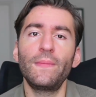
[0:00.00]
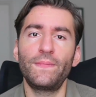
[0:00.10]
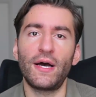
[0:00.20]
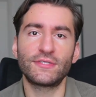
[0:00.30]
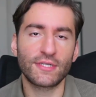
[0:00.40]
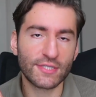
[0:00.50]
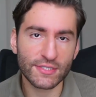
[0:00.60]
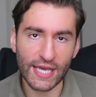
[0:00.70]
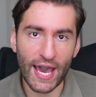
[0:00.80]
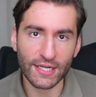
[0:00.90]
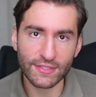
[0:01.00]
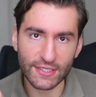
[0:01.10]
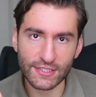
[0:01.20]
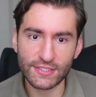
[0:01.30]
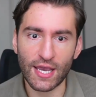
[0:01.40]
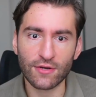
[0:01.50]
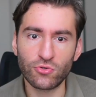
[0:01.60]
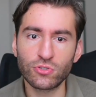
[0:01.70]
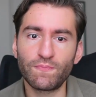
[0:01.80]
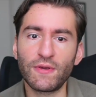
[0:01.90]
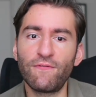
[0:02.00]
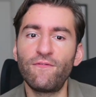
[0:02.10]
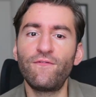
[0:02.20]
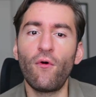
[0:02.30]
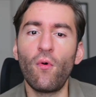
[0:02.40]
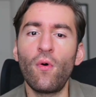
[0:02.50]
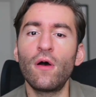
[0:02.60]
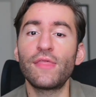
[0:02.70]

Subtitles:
but to detect these signals before